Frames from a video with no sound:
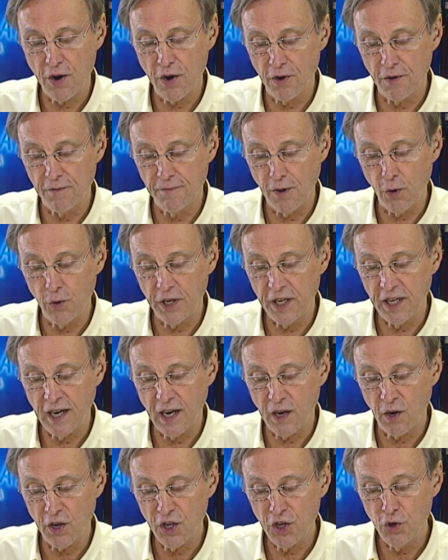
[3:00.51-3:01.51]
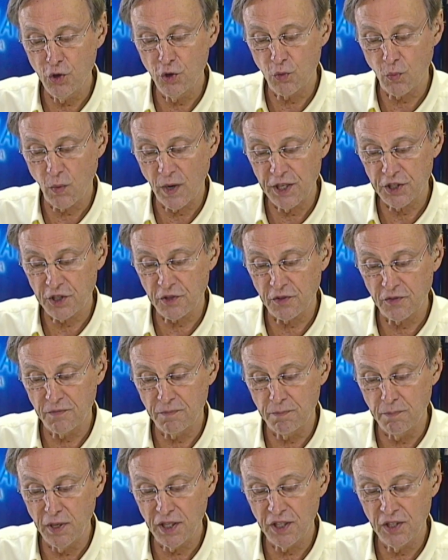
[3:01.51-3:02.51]
to voting and a huge waste of
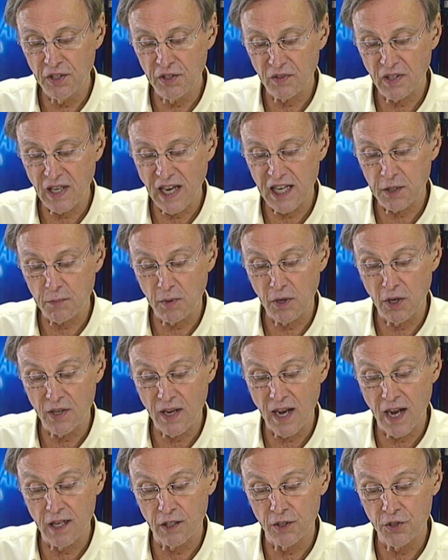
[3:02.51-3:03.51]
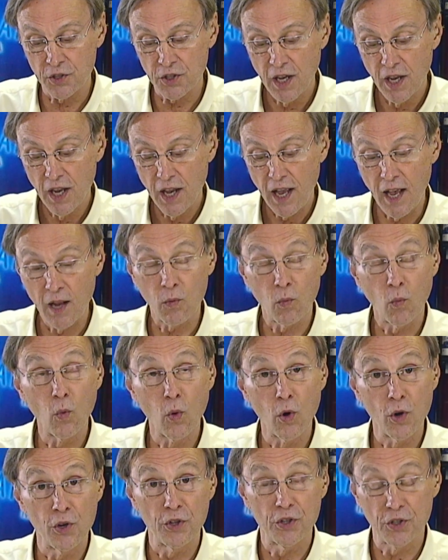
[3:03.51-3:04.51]
millions of taxpayer dollars at
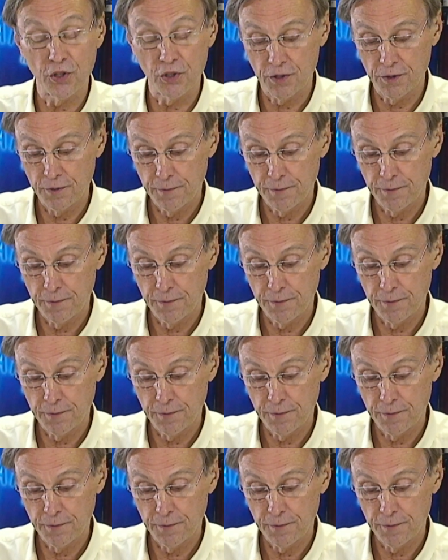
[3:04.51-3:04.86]
worst.